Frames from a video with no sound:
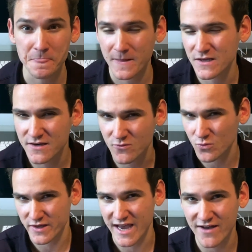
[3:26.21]
he didn't
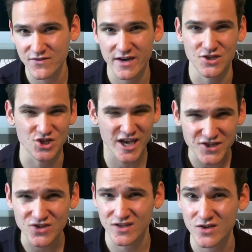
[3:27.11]
really have that
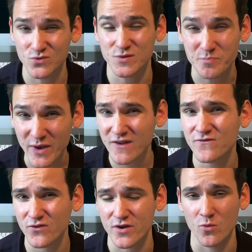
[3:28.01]
education. He was
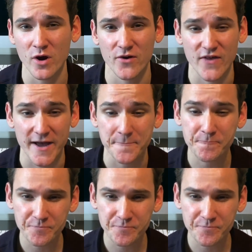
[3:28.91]
painfully aware of that.